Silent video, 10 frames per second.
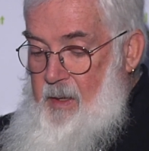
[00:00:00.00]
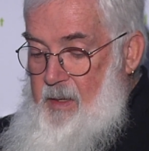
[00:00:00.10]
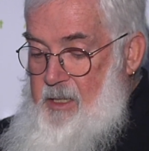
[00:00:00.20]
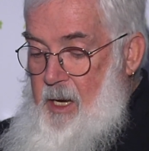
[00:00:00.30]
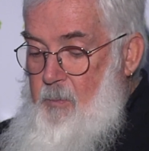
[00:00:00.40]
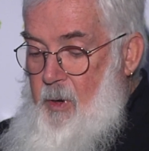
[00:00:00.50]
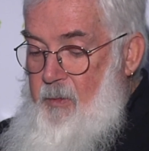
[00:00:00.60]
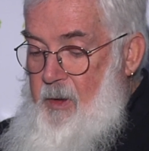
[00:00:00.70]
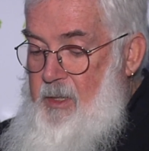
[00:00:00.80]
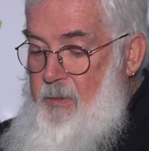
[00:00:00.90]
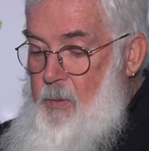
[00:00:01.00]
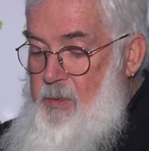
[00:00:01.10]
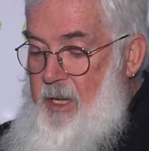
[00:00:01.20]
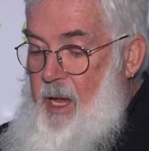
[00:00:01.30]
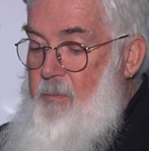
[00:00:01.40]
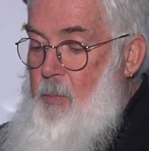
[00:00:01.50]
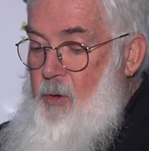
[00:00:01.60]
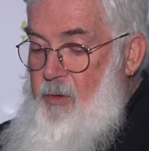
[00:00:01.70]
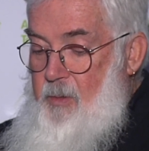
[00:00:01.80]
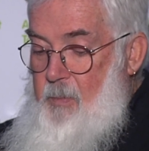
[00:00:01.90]
The Sunbury festivals gave
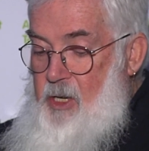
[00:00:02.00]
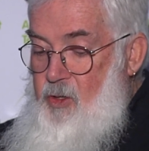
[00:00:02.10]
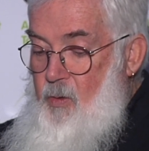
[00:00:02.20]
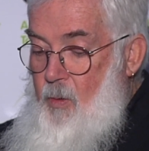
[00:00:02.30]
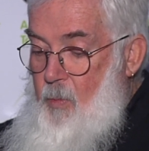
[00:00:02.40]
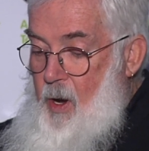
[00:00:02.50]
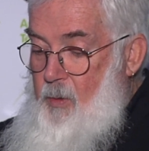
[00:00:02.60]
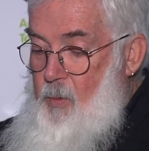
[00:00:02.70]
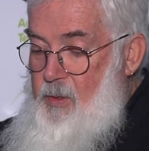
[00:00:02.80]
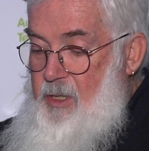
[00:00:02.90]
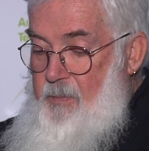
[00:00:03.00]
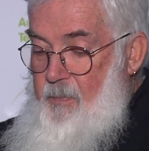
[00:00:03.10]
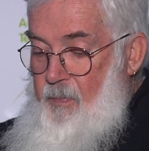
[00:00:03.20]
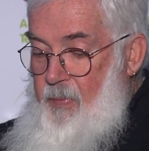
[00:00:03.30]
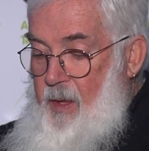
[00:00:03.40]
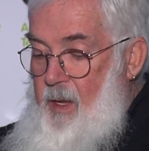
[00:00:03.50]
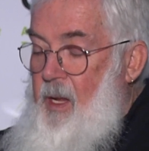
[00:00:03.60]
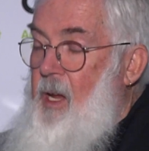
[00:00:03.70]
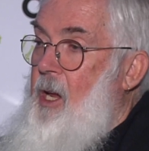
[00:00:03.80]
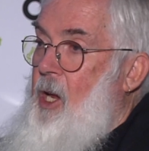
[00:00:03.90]
birth to Mushroom Records,
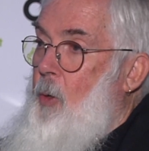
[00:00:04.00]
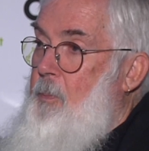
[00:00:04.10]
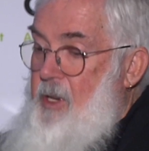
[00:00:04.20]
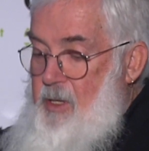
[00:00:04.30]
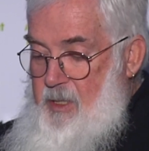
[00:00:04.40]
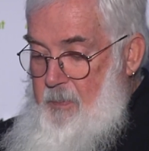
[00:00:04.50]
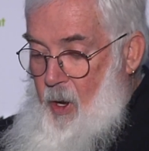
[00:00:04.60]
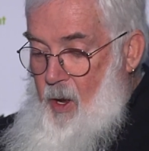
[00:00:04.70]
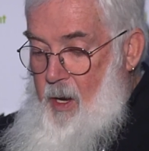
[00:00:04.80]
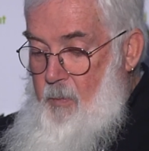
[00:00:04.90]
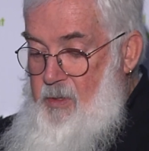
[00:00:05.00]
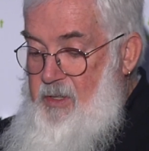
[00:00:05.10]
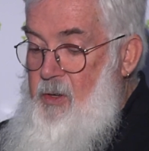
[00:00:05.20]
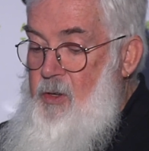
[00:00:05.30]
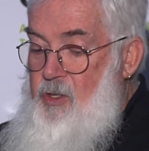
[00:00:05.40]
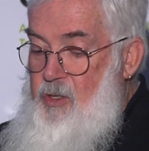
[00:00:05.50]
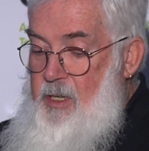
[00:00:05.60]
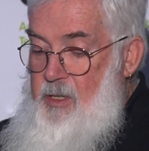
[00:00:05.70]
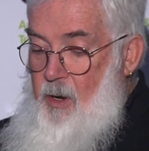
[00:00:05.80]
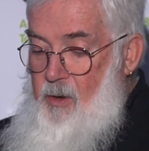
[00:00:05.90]
helped inspire a
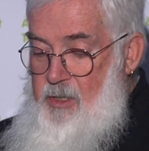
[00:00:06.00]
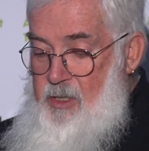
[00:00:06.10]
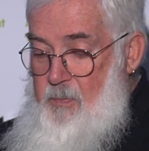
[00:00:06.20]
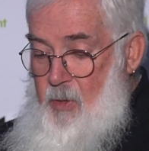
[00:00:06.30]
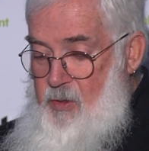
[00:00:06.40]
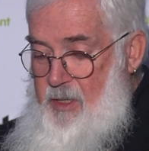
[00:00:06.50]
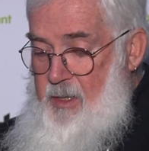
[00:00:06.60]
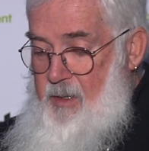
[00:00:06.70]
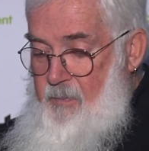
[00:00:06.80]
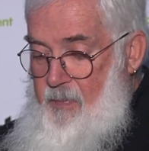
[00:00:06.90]
resurgence in Aussie music,